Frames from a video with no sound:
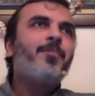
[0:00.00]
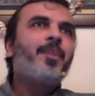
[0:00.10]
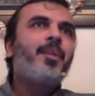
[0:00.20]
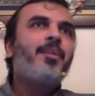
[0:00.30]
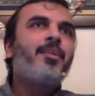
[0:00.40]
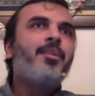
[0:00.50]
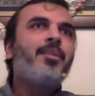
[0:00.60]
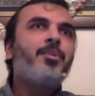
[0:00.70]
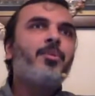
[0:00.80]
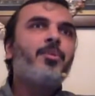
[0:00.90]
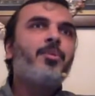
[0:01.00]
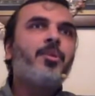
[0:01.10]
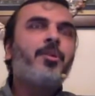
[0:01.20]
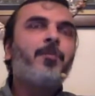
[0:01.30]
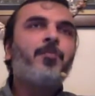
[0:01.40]
And he's
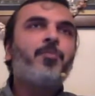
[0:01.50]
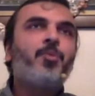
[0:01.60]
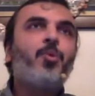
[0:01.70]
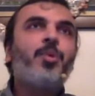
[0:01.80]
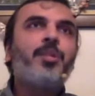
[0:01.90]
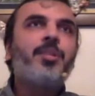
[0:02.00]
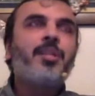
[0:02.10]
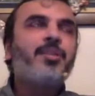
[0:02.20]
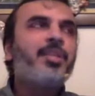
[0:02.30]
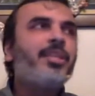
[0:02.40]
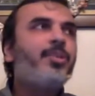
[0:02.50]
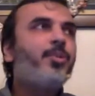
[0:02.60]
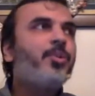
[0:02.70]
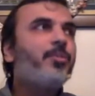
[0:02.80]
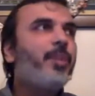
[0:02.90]
known as that sage who
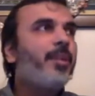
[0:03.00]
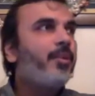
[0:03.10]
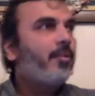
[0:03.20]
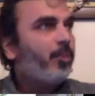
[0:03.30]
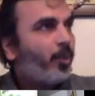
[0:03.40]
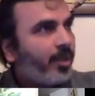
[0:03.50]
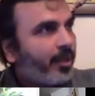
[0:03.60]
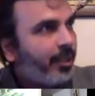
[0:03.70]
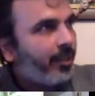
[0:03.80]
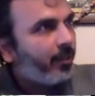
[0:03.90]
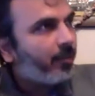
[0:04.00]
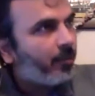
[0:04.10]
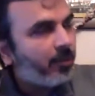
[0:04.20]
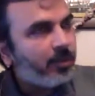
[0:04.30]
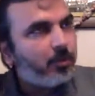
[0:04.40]
was bent, but
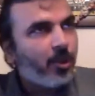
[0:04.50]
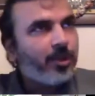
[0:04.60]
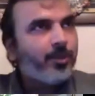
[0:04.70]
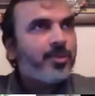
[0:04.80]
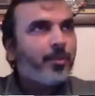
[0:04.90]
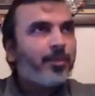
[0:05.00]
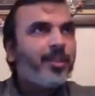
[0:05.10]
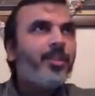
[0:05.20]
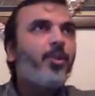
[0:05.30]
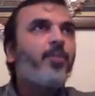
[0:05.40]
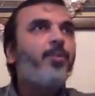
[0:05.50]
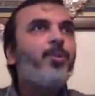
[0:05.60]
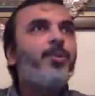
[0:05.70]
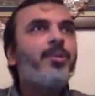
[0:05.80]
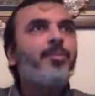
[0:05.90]
his body was completely
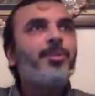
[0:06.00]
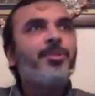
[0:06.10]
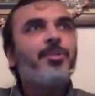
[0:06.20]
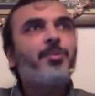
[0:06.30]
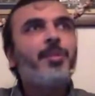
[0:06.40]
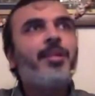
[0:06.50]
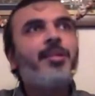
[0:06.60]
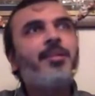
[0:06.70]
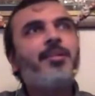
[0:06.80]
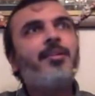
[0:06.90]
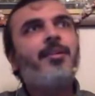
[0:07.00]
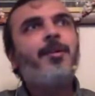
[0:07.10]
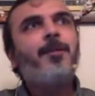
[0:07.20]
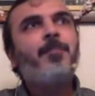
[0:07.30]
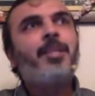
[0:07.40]
convoluted because it was bent at
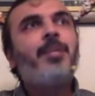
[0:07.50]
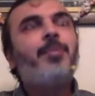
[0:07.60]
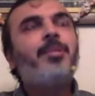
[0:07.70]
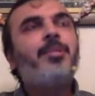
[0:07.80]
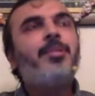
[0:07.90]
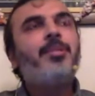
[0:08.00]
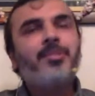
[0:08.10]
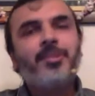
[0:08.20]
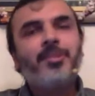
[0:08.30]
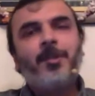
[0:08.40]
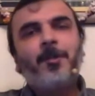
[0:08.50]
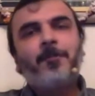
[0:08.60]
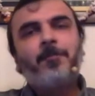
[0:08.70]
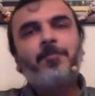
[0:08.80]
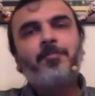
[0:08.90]
eight places.
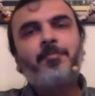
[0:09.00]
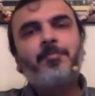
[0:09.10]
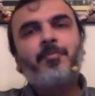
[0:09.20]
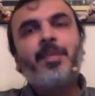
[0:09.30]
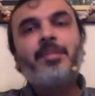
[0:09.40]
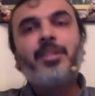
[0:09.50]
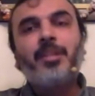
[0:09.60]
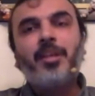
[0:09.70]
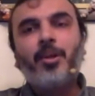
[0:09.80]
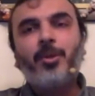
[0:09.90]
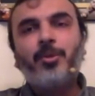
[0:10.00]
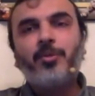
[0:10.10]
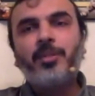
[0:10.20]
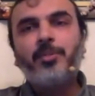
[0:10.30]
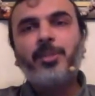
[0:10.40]
And Janaka also we
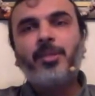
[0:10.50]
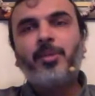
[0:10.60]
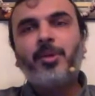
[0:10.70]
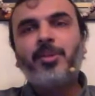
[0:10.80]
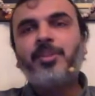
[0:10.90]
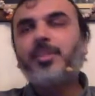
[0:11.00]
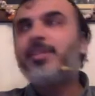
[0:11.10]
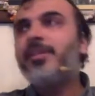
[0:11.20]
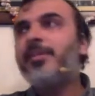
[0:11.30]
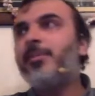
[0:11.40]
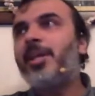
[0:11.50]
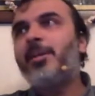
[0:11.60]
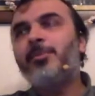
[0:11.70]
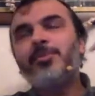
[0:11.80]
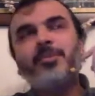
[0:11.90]
speak about in Satsang
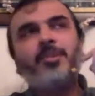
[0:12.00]
sometimes.